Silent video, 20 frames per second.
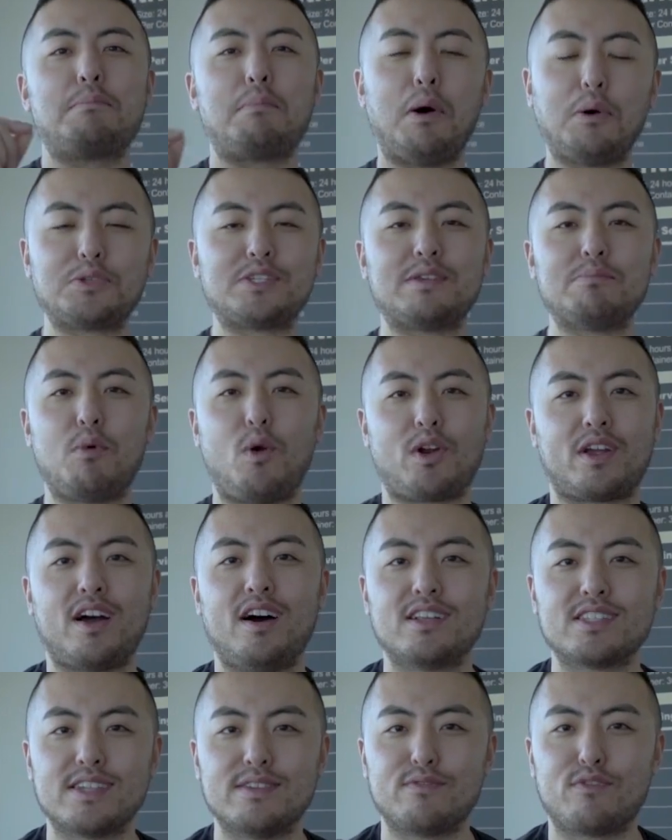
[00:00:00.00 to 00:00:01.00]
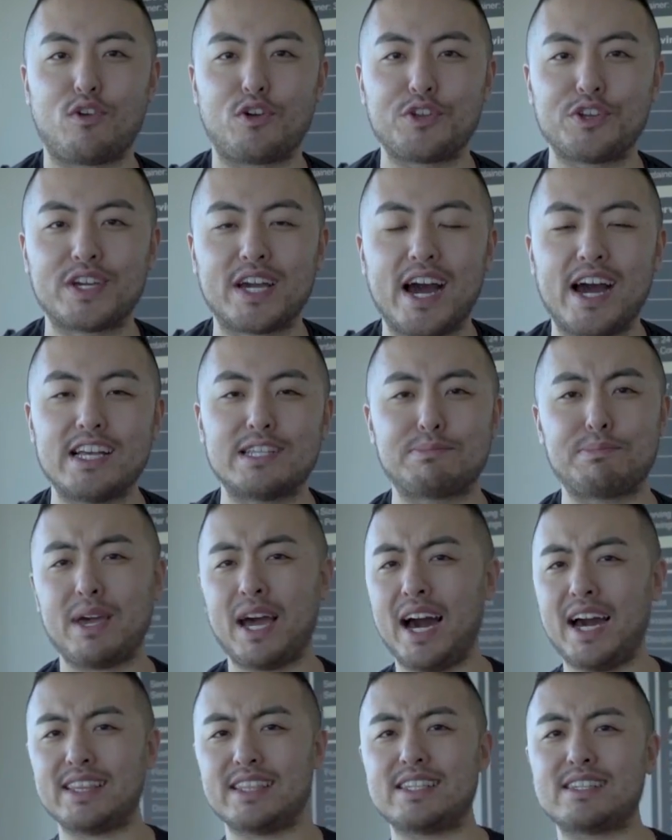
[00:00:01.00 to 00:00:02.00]
posting more content for you guys,
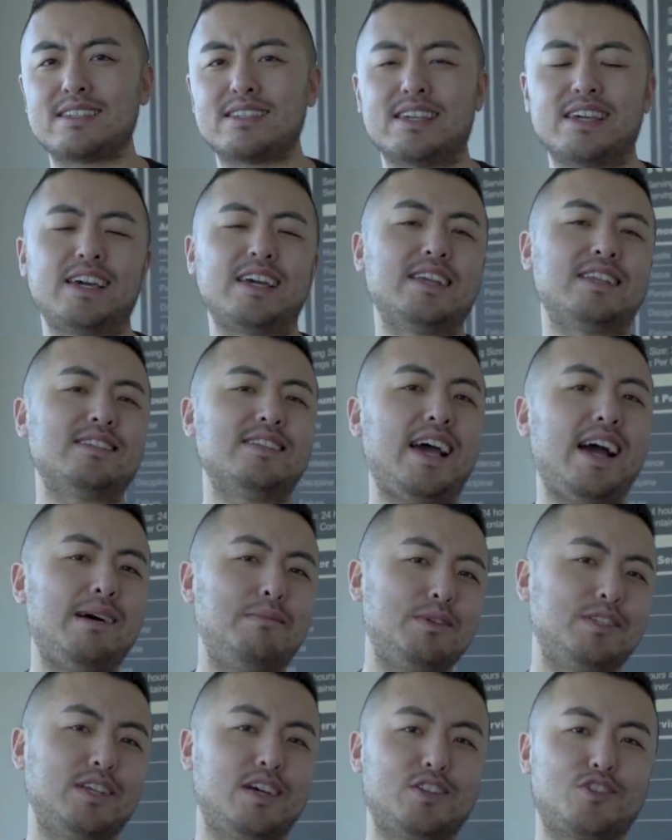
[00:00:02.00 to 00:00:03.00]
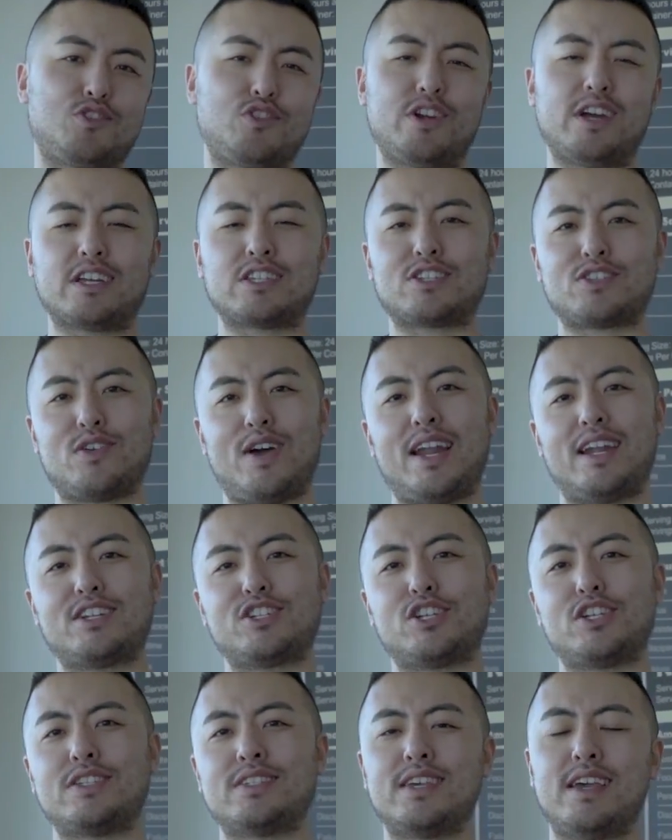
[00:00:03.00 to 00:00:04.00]
behind the scenes, Amazon tricks,
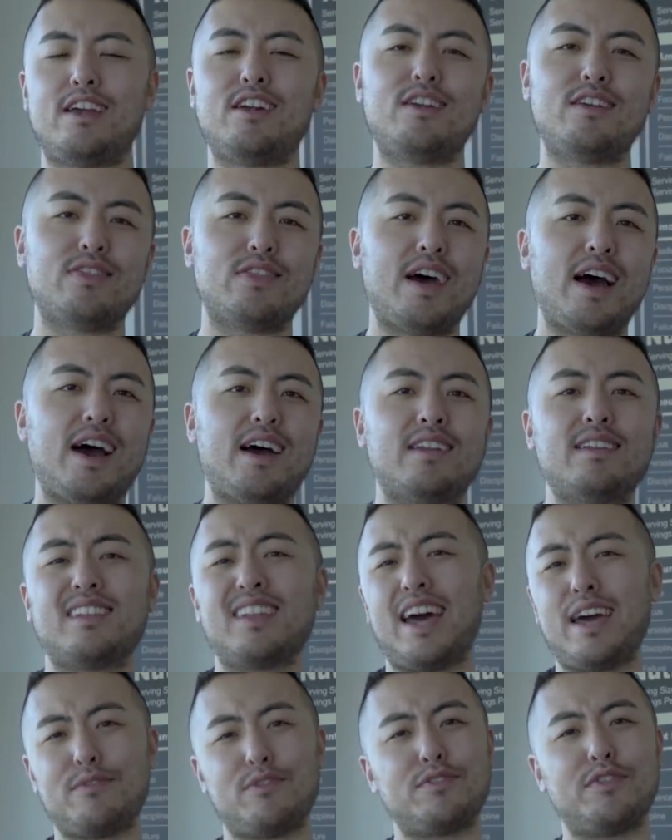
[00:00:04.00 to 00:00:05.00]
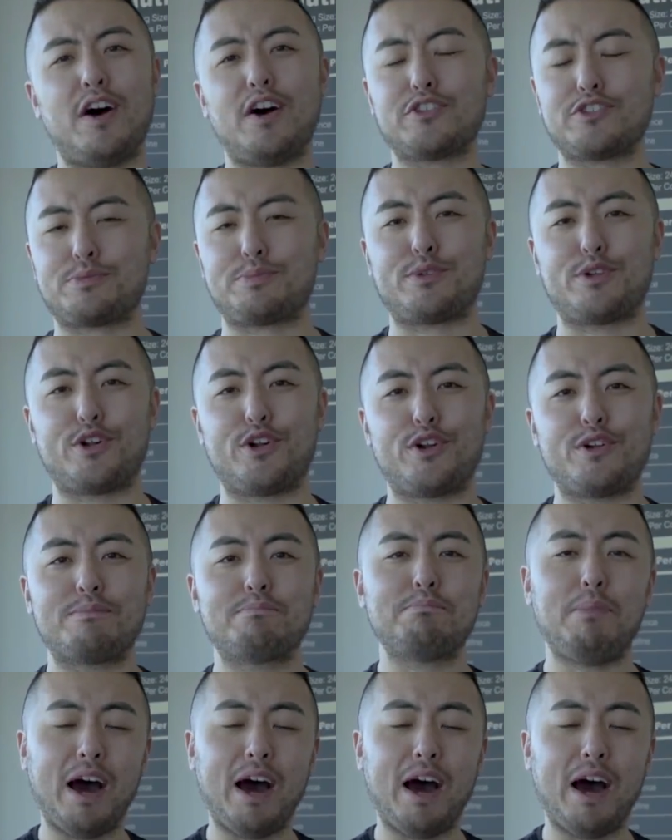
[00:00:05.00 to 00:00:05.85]
strategies, here and that, life of an entrepreneur.